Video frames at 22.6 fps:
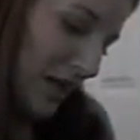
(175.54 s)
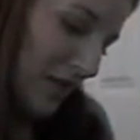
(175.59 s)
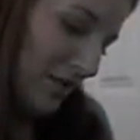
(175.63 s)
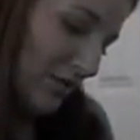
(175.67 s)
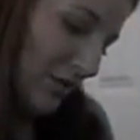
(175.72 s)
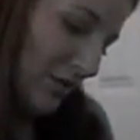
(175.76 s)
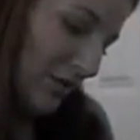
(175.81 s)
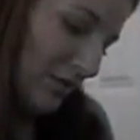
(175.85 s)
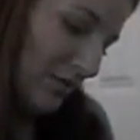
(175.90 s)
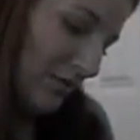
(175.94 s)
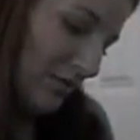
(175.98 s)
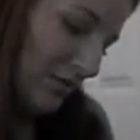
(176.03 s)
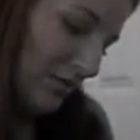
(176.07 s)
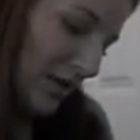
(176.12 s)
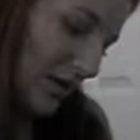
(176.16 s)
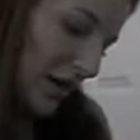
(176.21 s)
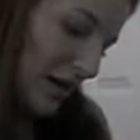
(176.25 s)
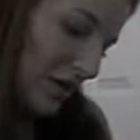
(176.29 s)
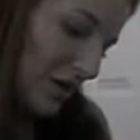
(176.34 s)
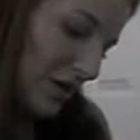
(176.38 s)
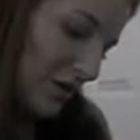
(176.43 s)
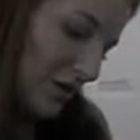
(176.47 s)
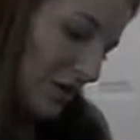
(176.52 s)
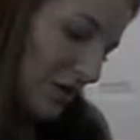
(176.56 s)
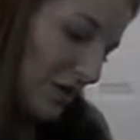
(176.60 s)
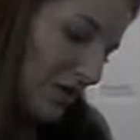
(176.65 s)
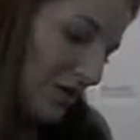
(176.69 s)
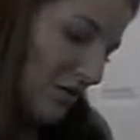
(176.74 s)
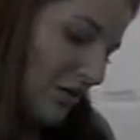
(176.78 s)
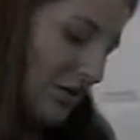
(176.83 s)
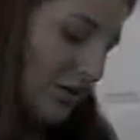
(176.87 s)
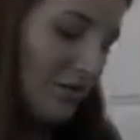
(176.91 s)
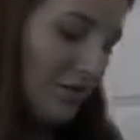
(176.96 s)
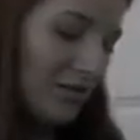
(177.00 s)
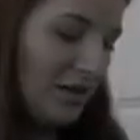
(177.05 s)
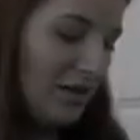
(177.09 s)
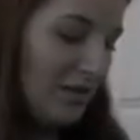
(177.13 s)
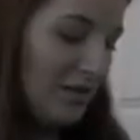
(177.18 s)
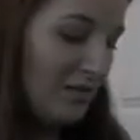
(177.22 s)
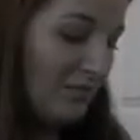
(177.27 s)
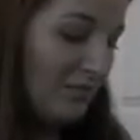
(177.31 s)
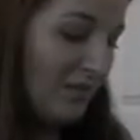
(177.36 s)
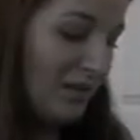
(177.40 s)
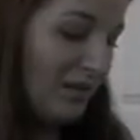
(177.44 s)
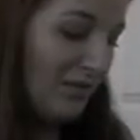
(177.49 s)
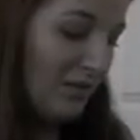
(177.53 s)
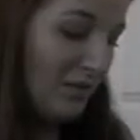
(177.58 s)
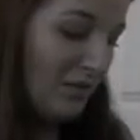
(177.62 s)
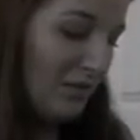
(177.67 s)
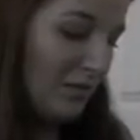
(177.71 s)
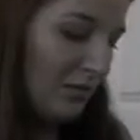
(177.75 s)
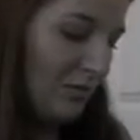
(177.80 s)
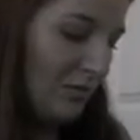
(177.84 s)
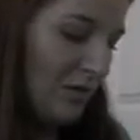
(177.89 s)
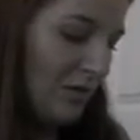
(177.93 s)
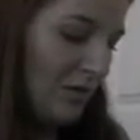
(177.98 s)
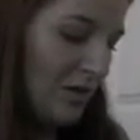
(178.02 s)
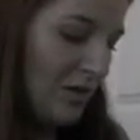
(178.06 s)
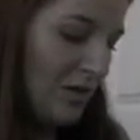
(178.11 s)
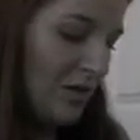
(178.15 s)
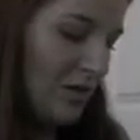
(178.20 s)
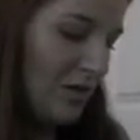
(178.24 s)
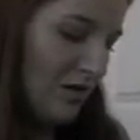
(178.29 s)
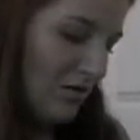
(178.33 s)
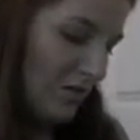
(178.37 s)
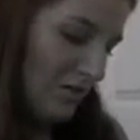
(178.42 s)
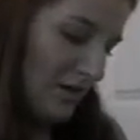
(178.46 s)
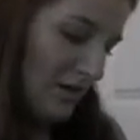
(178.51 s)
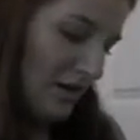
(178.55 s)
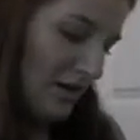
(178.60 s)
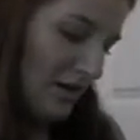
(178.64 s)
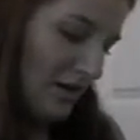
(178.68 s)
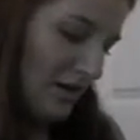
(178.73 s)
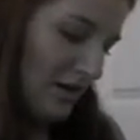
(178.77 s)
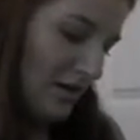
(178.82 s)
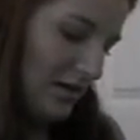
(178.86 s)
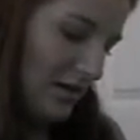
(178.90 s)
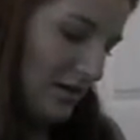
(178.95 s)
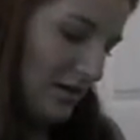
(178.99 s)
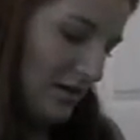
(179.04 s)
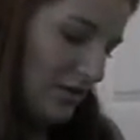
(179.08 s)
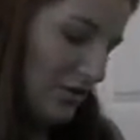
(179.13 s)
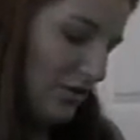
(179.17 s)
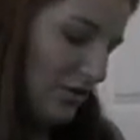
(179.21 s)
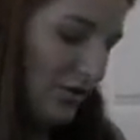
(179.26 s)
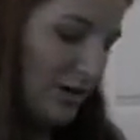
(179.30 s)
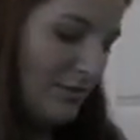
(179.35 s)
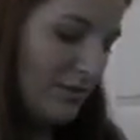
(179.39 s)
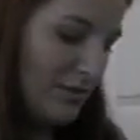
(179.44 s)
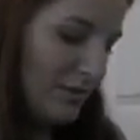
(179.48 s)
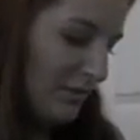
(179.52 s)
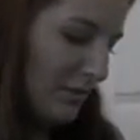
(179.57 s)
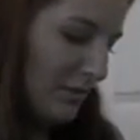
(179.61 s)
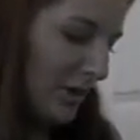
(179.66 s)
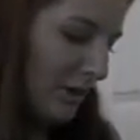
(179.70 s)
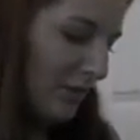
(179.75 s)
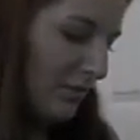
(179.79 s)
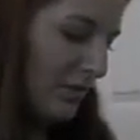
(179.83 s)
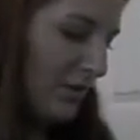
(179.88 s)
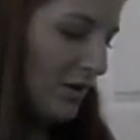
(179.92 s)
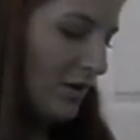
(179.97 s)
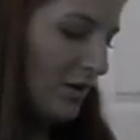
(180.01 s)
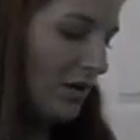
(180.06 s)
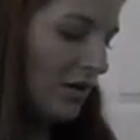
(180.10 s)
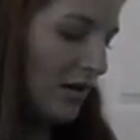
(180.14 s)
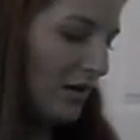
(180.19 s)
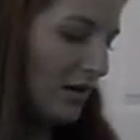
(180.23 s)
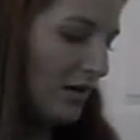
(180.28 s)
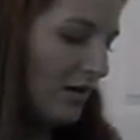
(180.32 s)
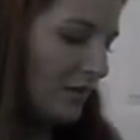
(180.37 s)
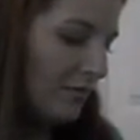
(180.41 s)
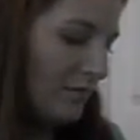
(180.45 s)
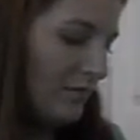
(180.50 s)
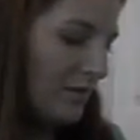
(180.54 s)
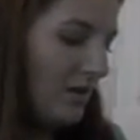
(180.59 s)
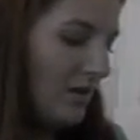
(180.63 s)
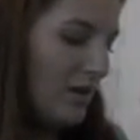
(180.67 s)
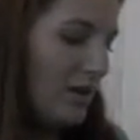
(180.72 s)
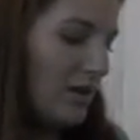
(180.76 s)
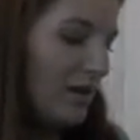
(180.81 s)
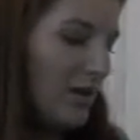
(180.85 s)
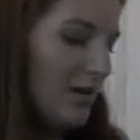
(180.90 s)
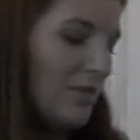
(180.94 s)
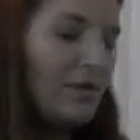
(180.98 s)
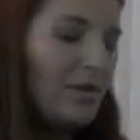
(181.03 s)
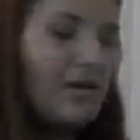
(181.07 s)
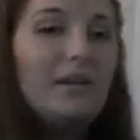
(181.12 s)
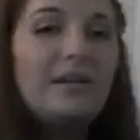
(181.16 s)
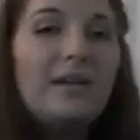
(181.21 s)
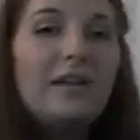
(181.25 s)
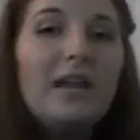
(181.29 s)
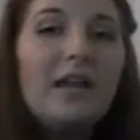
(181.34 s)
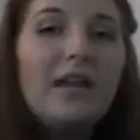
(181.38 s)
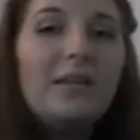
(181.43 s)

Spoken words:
I don't know, energy, RPM, I don't know what kind it is. I just grabbed some gum. But in